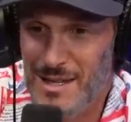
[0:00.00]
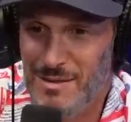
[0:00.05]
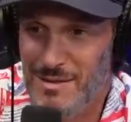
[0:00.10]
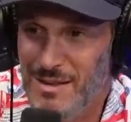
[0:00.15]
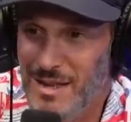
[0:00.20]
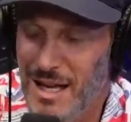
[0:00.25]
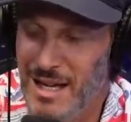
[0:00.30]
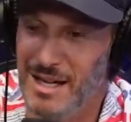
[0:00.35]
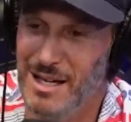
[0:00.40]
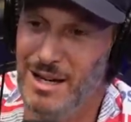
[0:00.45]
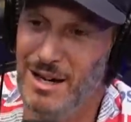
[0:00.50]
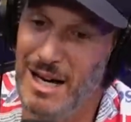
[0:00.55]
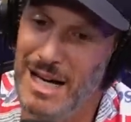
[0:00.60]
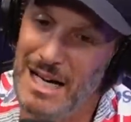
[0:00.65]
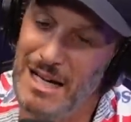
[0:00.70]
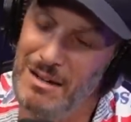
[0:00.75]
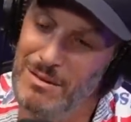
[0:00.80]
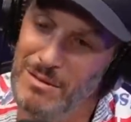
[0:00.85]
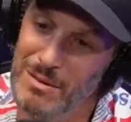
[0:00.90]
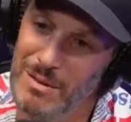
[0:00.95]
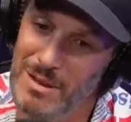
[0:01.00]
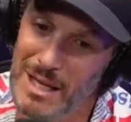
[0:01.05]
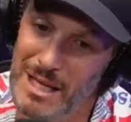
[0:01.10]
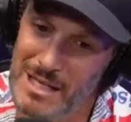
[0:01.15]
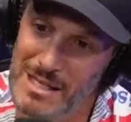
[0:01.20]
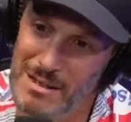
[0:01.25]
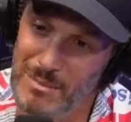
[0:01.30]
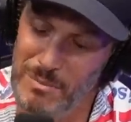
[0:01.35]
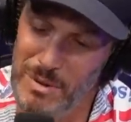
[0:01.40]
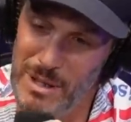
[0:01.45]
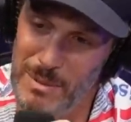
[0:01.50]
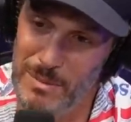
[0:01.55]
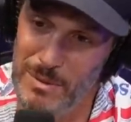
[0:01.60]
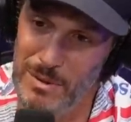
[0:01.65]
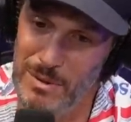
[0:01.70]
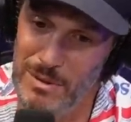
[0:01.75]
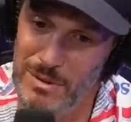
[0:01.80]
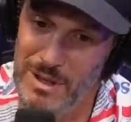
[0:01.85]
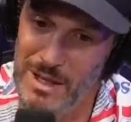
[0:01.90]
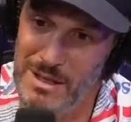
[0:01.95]
they, you know how like some
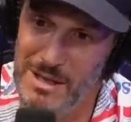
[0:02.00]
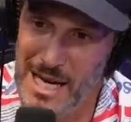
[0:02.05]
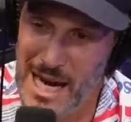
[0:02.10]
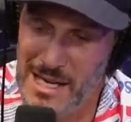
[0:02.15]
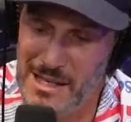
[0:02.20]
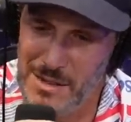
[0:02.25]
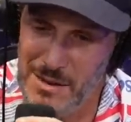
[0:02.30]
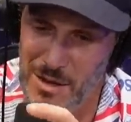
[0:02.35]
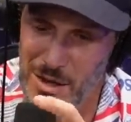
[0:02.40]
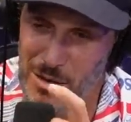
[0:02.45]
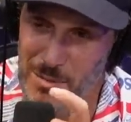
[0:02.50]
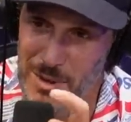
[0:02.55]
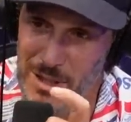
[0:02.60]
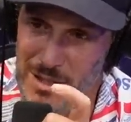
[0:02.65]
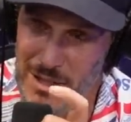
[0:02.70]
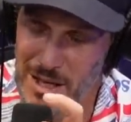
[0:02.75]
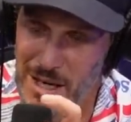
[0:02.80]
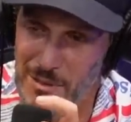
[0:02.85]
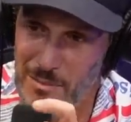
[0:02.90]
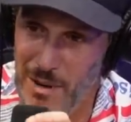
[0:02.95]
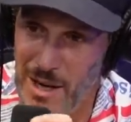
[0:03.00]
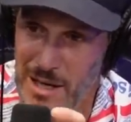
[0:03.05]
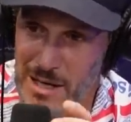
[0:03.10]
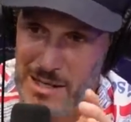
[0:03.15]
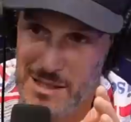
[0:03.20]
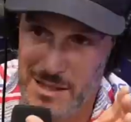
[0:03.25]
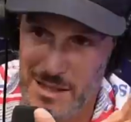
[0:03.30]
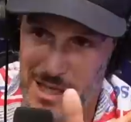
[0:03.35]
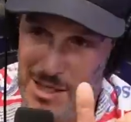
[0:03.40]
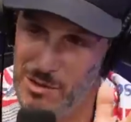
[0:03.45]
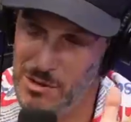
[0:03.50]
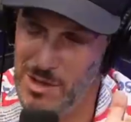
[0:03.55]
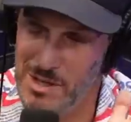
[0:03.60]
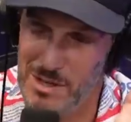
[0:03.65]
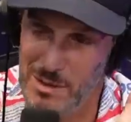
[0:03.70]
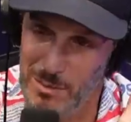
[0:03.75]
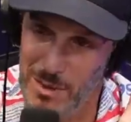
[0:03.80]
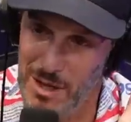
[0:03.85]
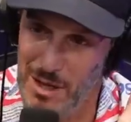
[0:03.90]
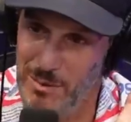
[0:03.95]
people they taxidermy dead mice and they dress
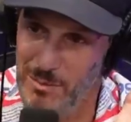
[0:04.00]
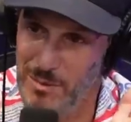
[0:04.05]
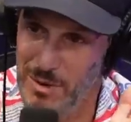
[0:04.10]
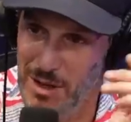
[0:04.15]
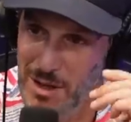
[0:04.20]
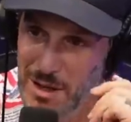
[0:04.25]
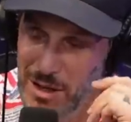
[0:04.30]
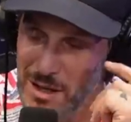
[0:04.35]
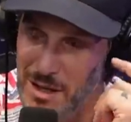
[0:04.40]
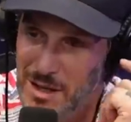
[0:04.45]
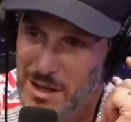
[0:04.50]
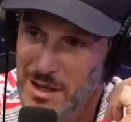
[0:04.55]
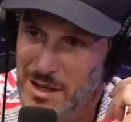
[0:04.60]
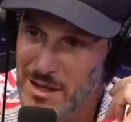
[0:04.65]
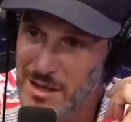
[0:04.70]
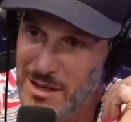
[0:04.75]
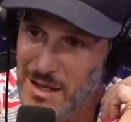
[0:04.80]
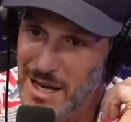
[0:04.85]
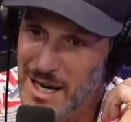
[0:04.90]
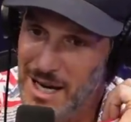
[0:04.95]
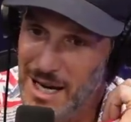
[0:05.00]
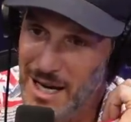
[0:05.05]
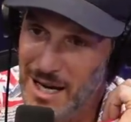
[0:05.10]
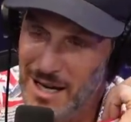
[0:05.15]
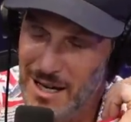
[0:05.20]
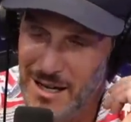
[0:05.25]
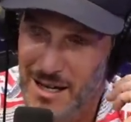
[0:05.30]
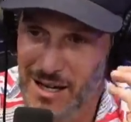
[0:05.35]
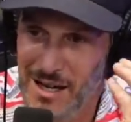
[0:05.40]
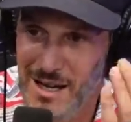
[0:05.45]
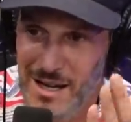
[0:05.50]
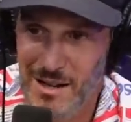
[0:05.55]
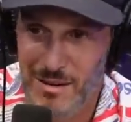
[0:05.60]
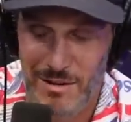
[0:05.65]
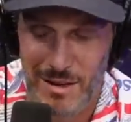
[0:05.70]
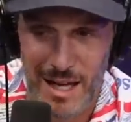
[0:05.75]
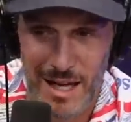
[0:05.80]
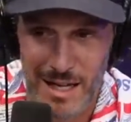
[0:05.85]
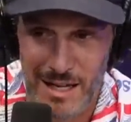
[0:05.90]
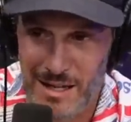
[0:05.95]
them up right yeah
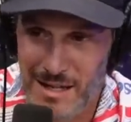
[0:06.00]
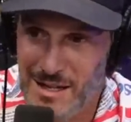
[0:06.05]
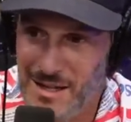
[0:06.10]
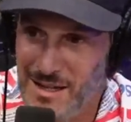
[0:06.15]
like we're gonna